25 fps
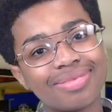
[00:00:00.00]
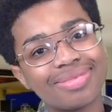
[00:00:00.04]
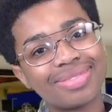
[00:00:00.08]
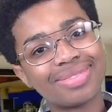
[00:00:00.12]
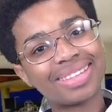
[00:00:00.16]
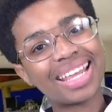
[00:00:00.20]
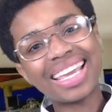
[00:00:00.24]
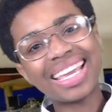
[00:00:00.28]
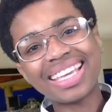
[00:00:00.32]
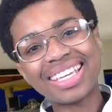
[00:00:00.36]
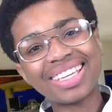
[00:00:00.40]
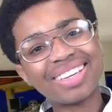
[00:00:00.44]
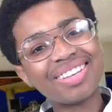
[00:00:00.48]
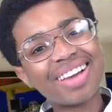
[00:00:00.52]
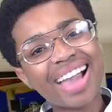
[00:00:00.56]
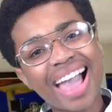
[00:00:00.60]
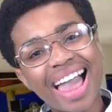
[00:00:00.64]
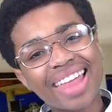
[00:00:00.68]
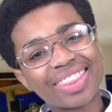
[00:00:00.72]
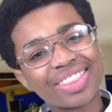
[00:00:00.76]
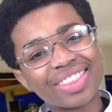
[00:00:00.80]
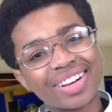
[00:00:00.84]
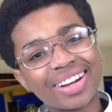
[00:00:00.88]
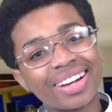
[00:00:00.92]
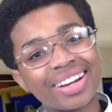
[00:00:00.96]
Thank you,
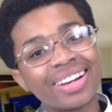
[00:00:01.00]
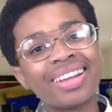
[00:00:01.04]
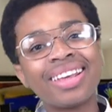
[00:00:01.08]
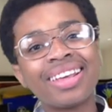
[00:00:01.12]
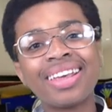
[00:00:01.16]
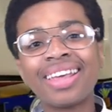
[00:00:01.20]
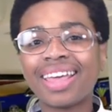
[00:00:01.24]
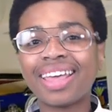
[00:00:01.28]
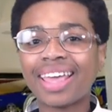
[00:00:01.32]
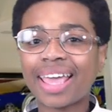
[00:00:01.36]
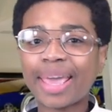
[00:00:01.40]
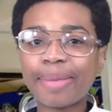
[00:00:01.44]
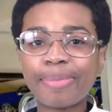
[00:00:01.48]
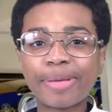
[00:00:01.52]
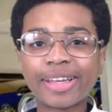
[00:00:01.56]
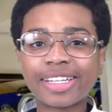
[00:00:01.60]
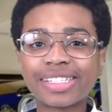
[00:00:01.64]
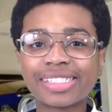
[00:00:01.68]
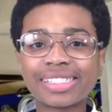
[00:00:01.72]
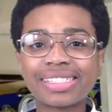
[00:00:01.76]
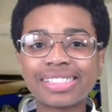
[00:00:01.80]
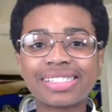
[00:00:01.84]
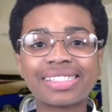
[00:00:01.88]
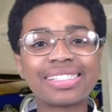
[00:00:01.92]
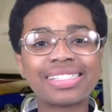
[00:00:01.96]
Catherine. Hey,
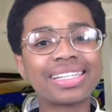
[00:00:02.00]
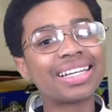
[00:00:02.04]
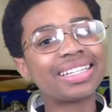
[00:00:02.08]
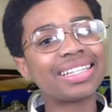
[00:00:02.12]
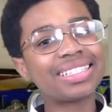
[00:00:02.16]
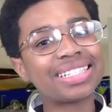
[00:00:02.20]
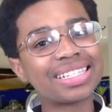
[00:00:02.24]
Patriots, today's